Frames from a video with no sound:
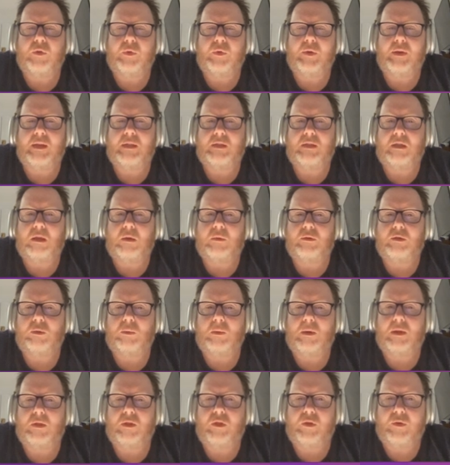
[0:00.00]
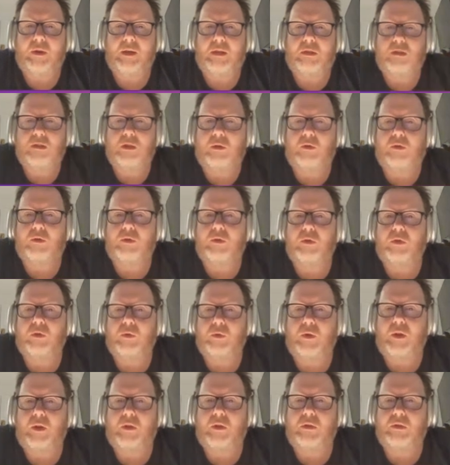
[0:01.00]
3 doesn't go into 1, 3 doesn't go into 2,
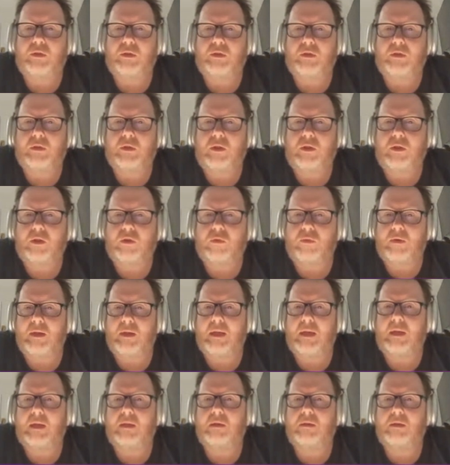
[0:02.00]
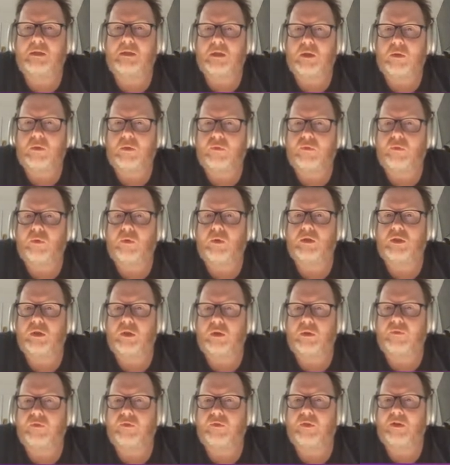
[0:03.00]
3 goes into 3, doesn't go into 4, doesn't
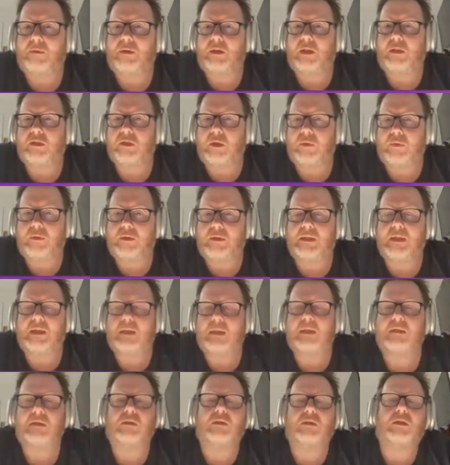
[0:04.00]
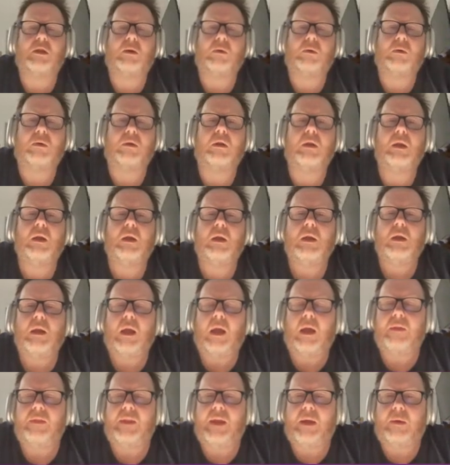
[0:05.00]
go into 5, but does go into 6, and so on.
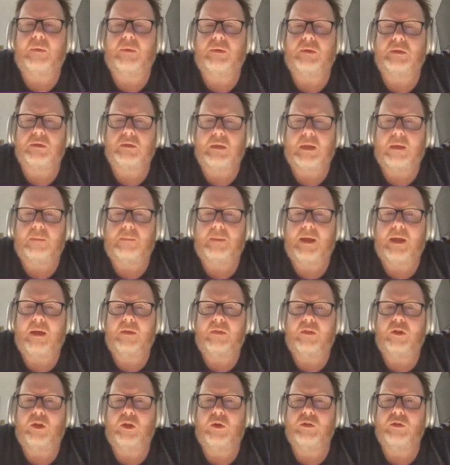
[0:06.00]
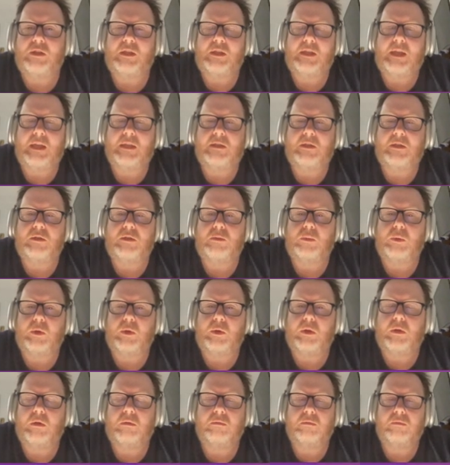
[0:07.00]
And that was how the no's and yeses
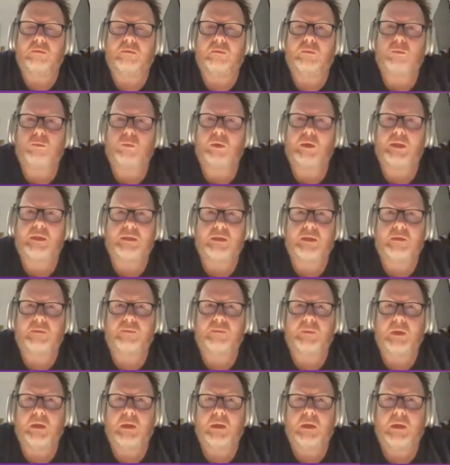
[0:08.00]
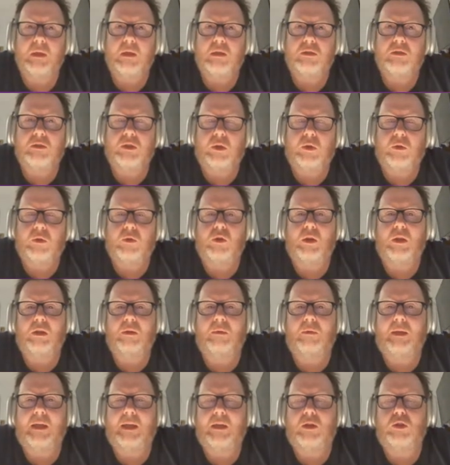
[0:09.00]
were listed. So you
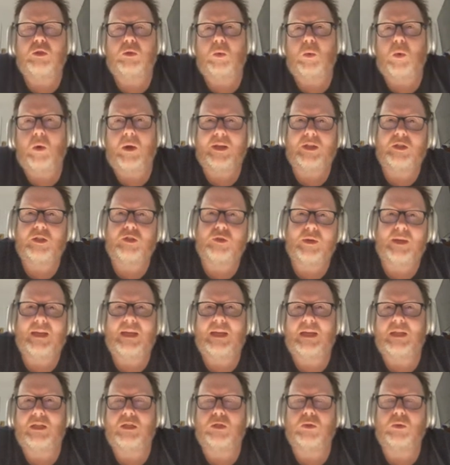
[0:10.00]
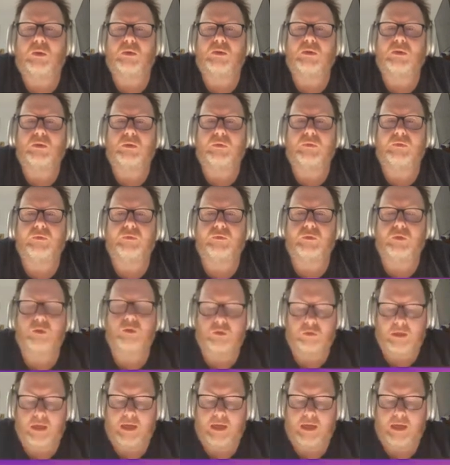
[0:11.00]
can get quite tricky sorts of